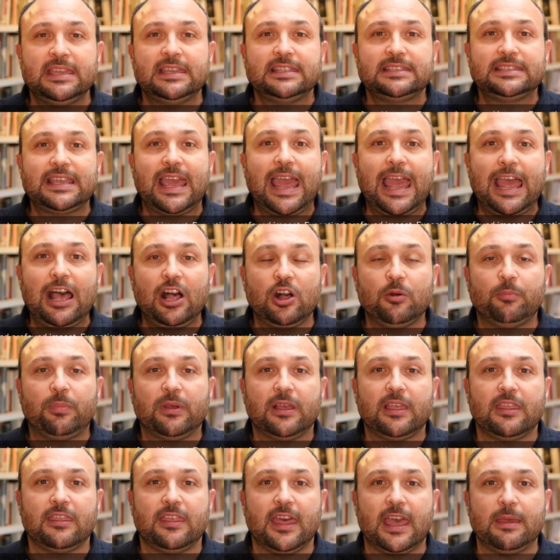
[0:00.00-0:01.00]
to
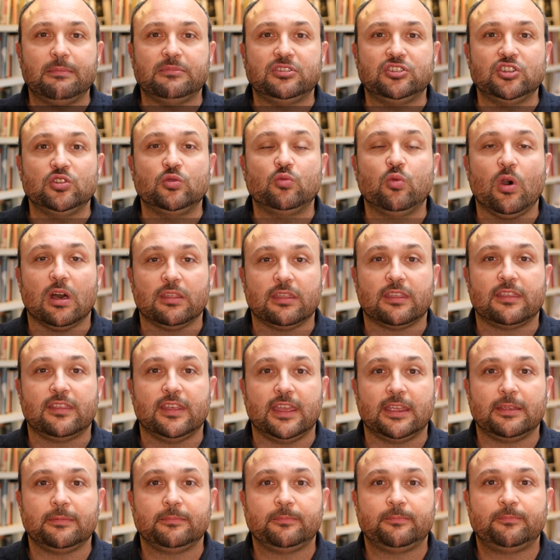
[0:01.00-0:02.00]
help them do one
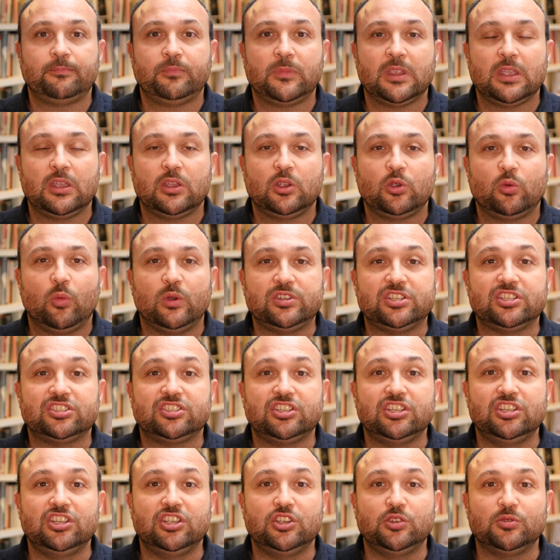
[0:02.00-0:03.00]
thing, which is
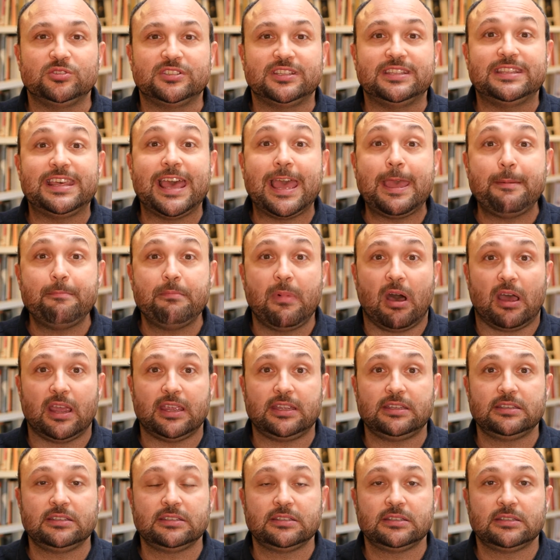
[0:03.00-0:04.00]
to use their
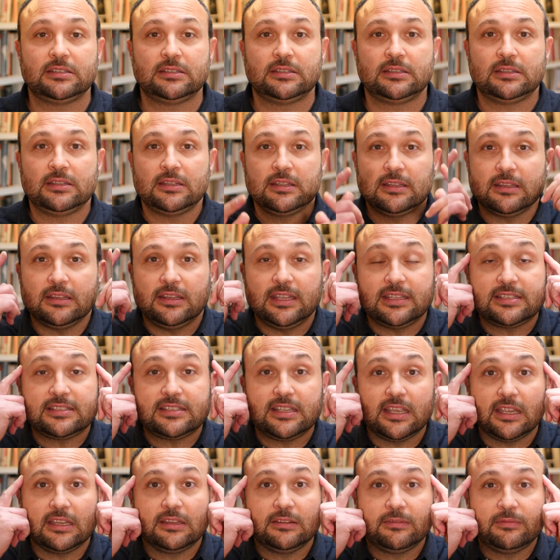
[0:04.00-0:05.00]
mind, this
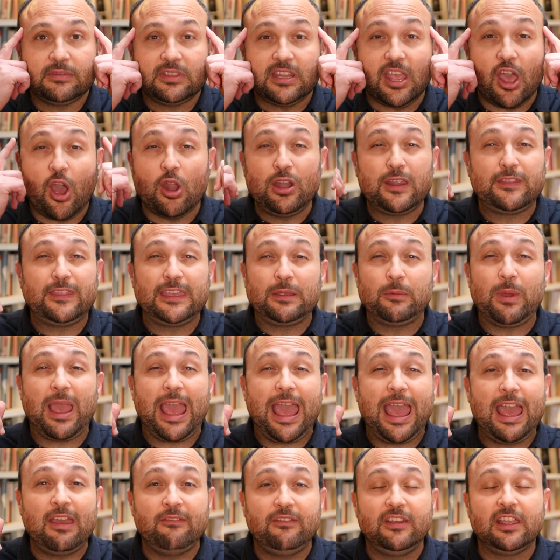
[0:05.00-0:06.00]
thing, the only thing we're
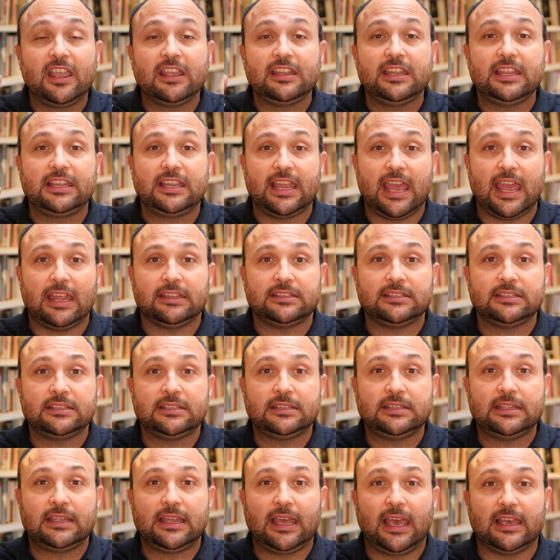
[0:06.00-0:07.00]
ever going to get
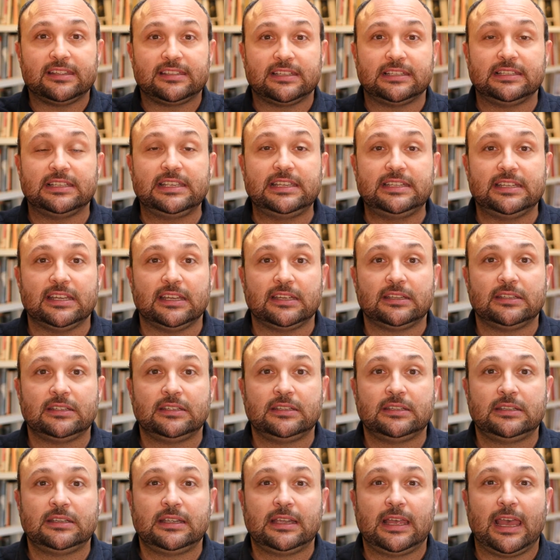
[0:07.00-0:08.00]
as a leader
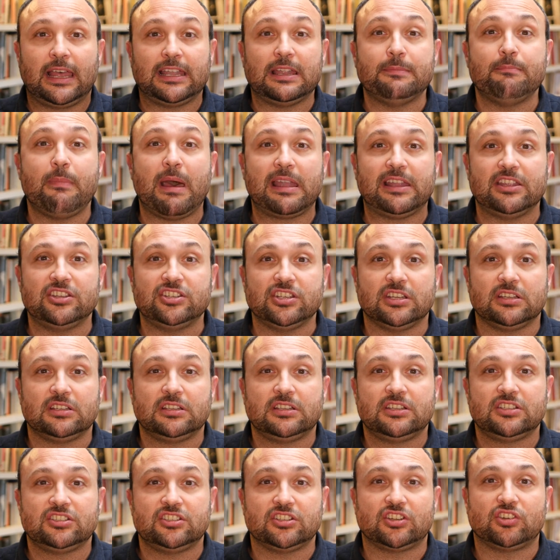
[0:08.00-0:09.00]
and a manager
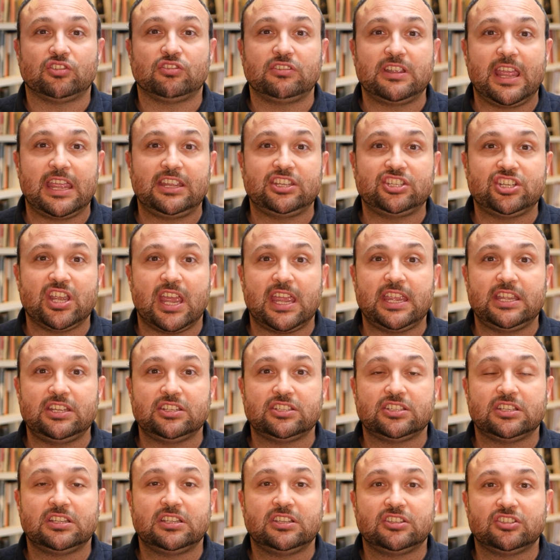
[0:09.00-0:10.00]
to create
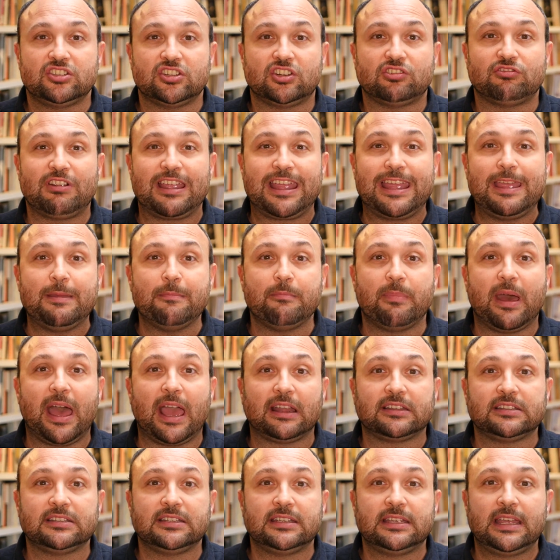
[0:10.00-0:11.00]
change, to create
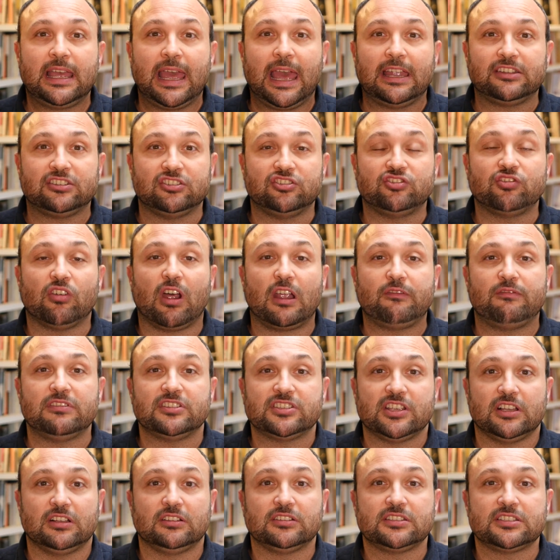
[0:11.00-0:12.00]
impact, and to drive
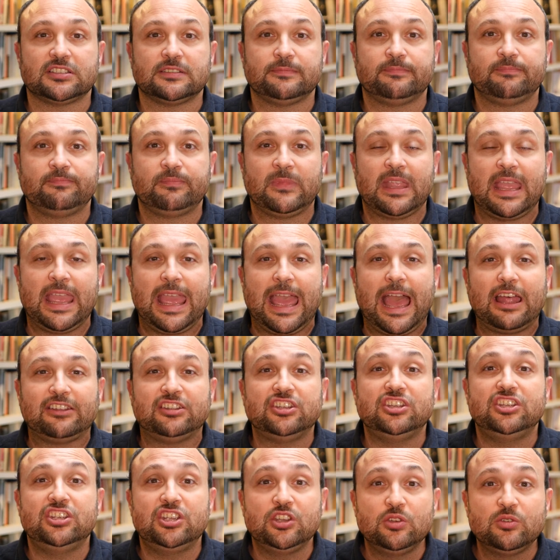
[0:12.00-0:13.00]
results. How
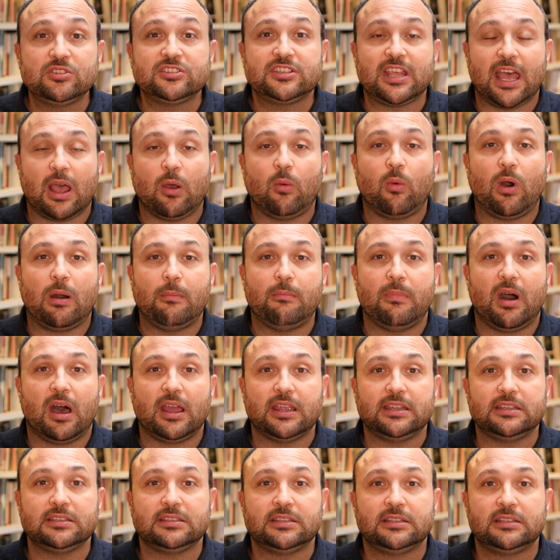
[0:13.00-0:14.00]
to use that one
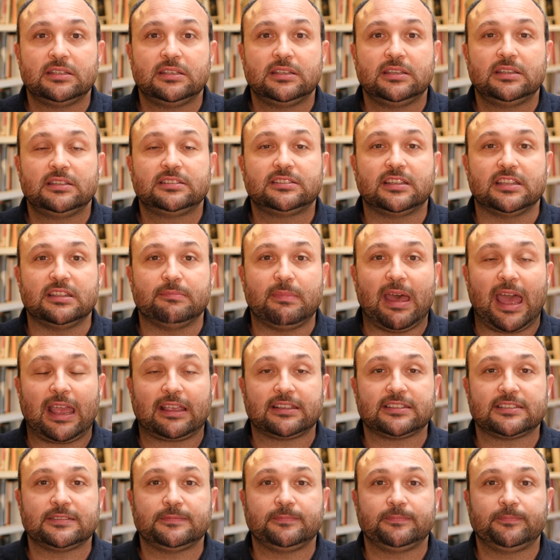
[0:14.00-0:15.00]
mind to the
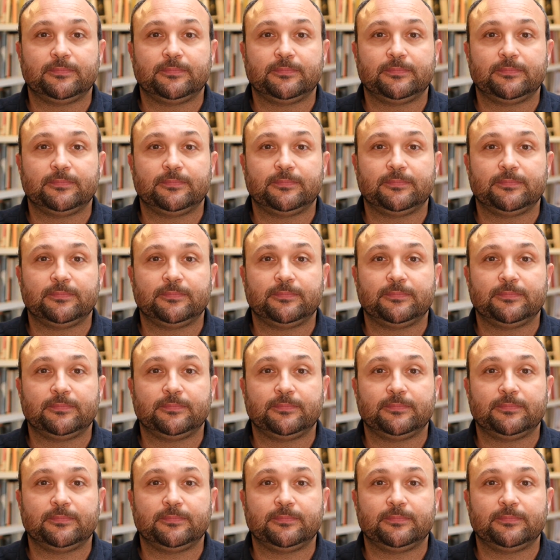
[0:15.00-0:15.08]
max.